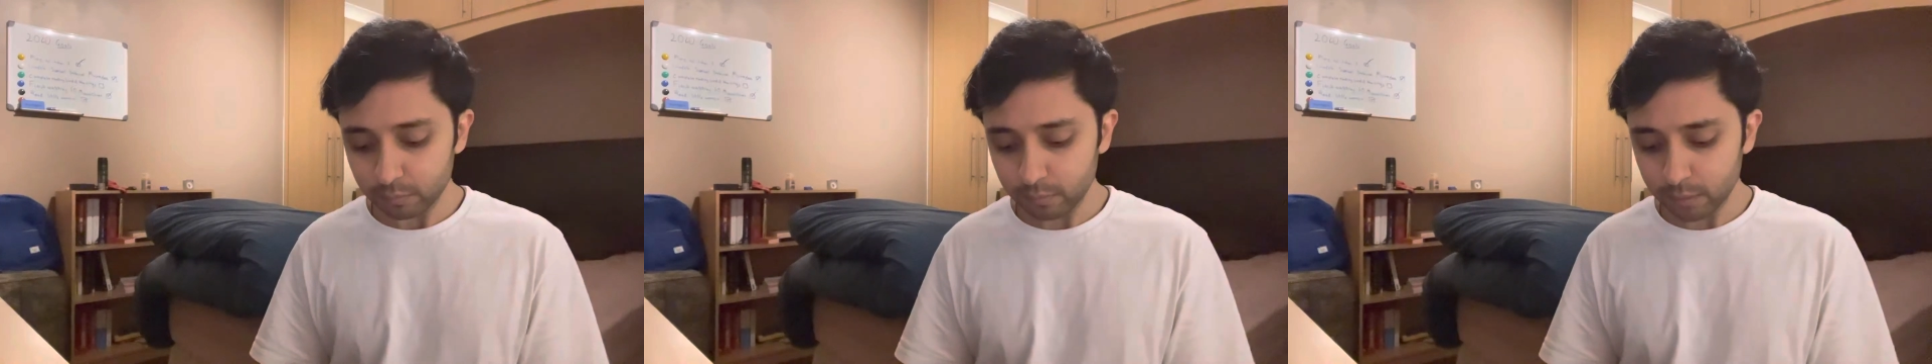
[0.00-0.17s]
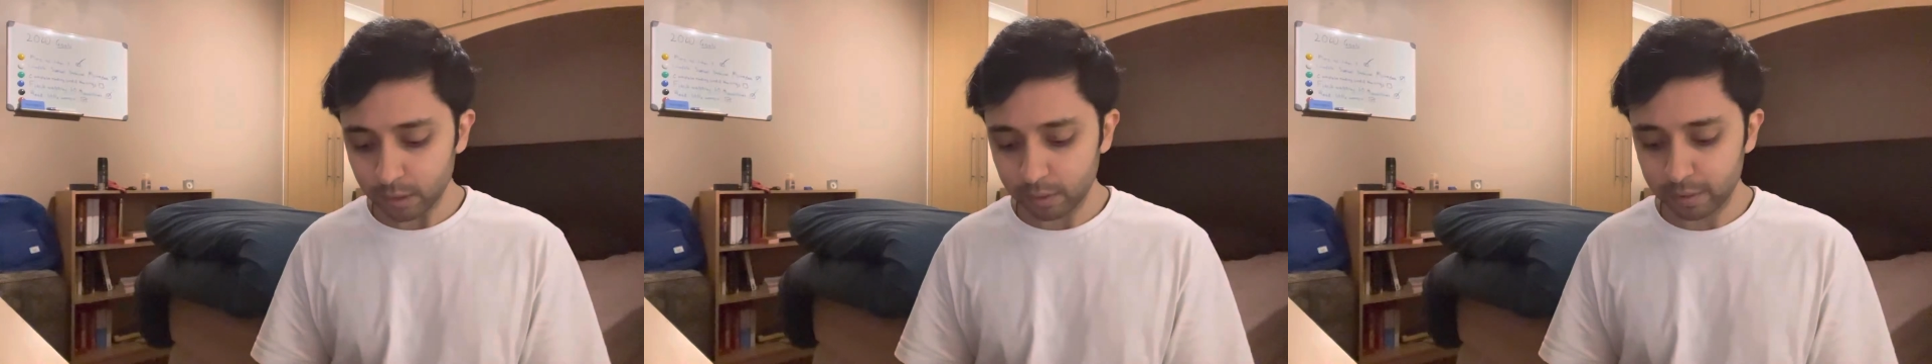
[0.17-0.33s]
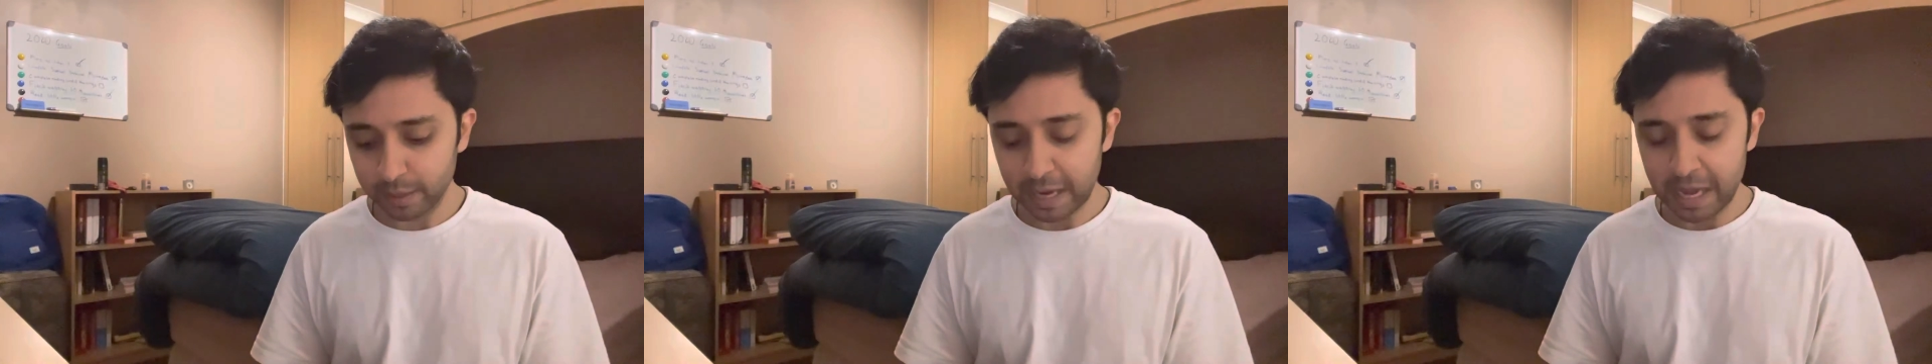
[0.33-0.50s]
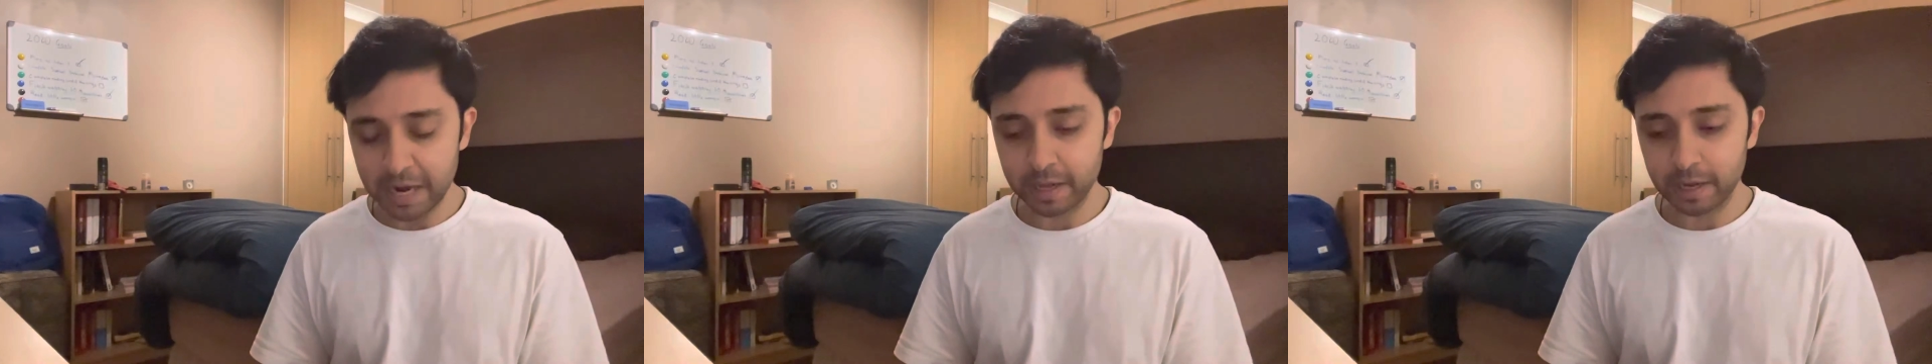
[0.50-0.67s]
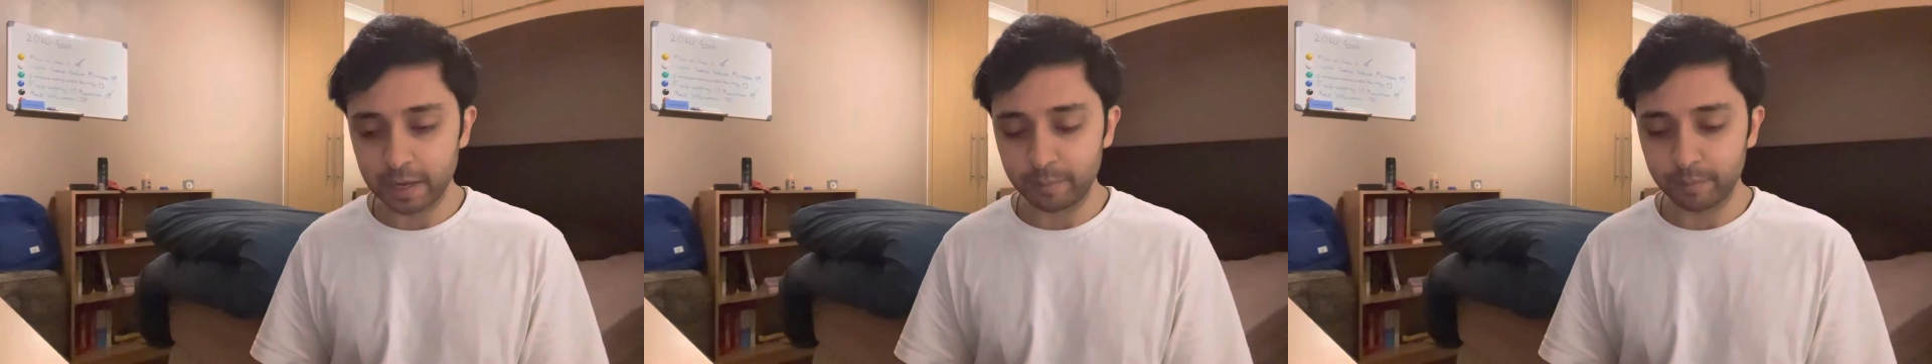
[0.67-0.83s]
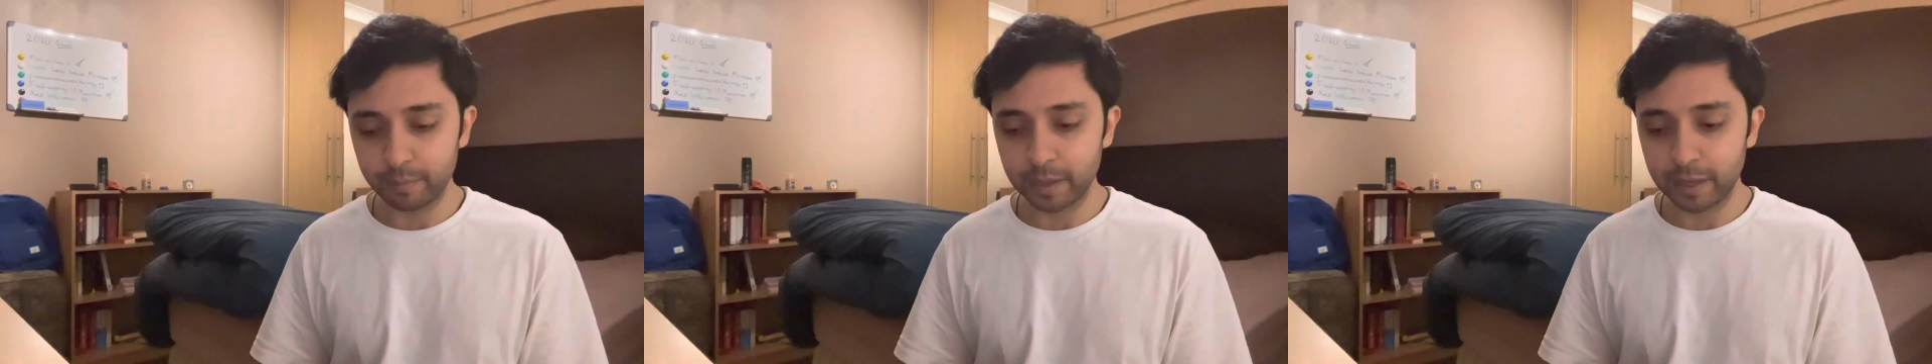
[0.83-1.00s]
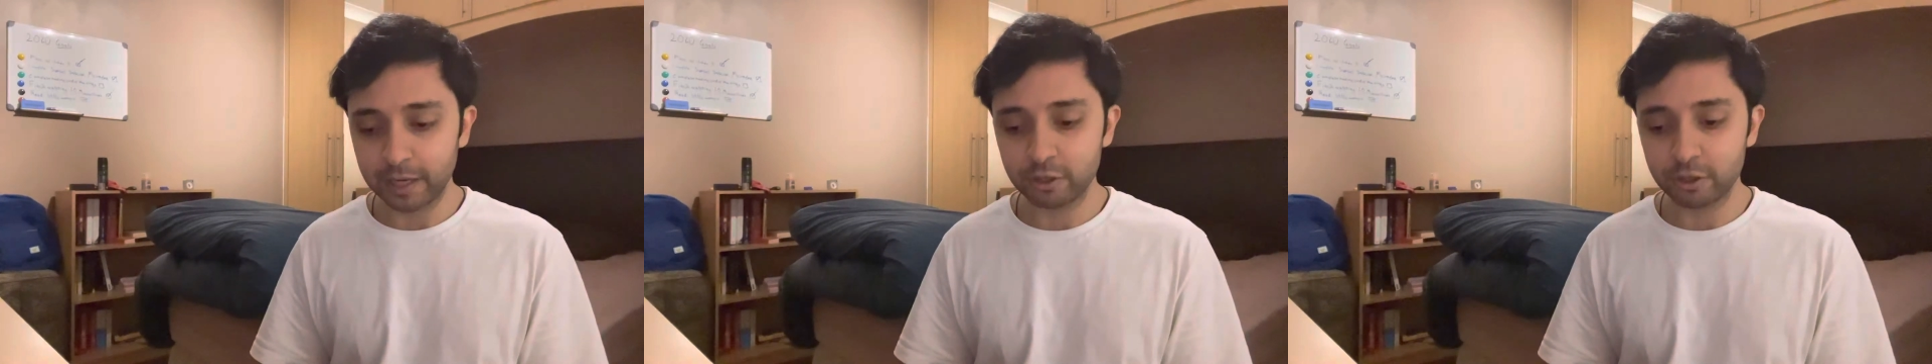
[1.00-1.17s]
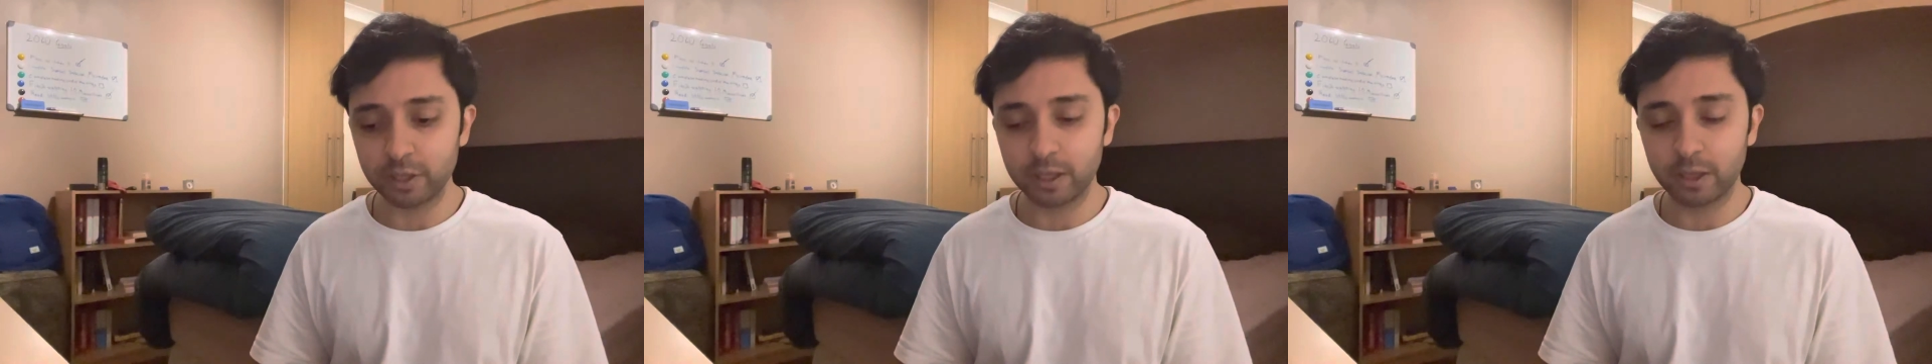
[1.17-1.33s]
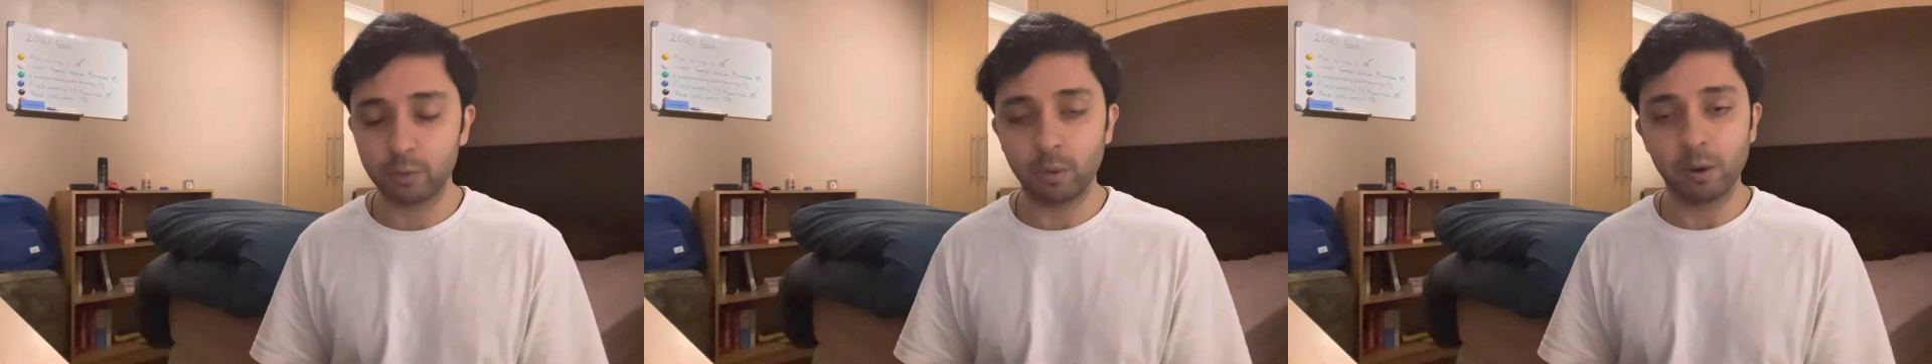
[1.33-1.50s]
that
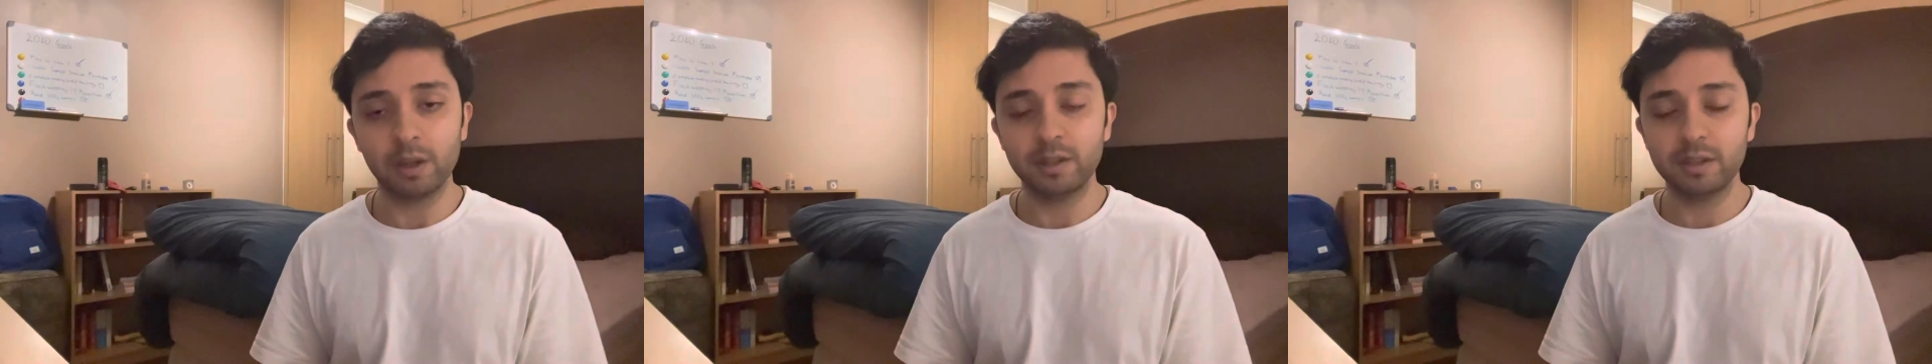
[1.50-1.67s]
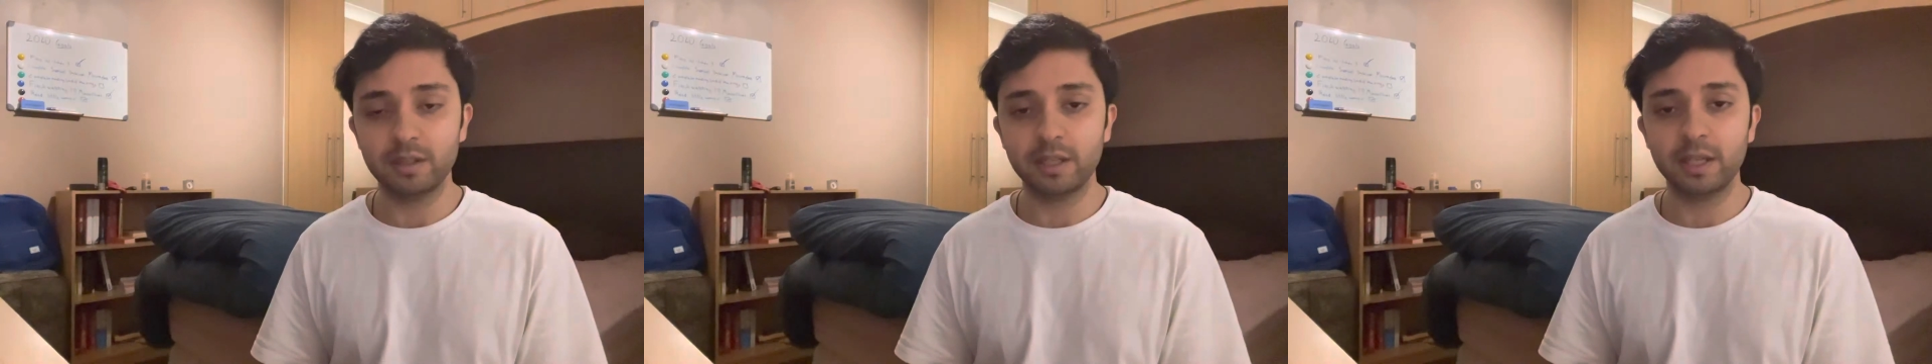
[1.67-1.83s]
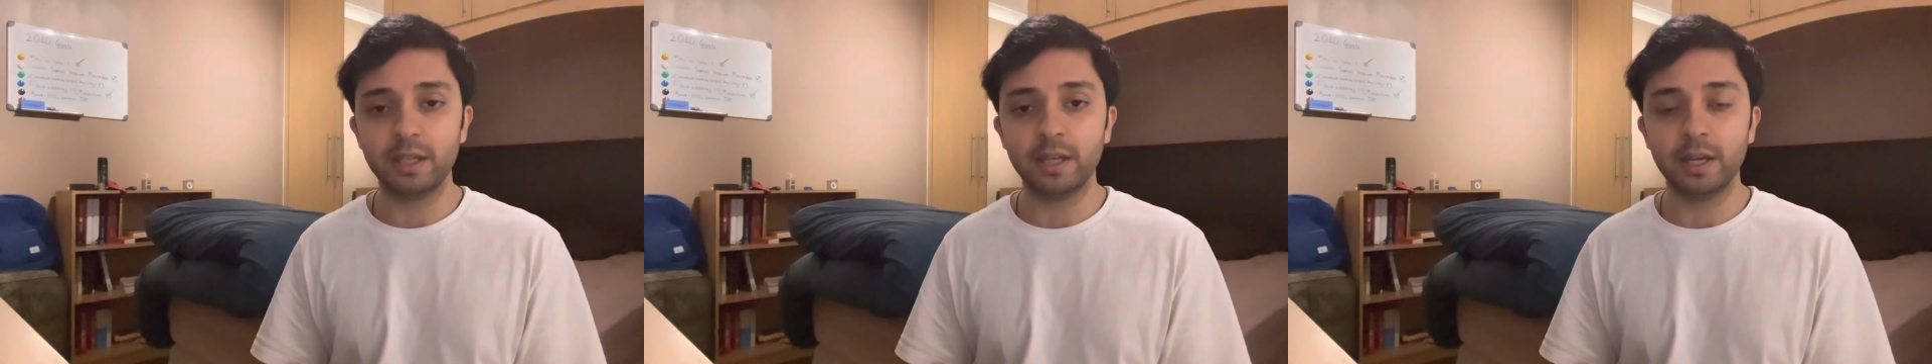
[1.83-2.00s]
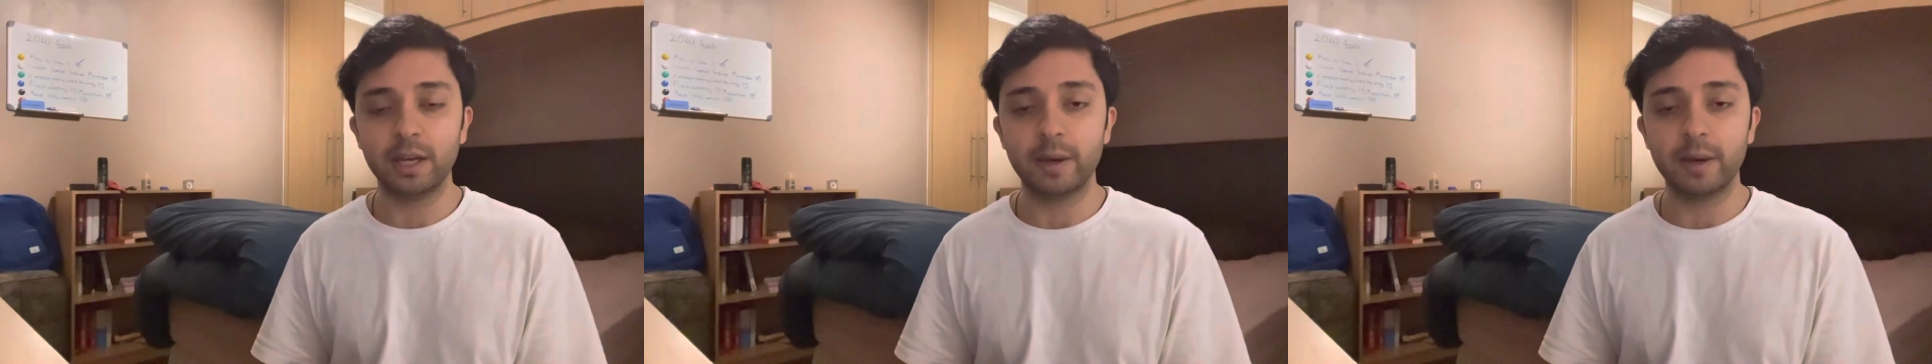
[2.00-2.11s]
actually equality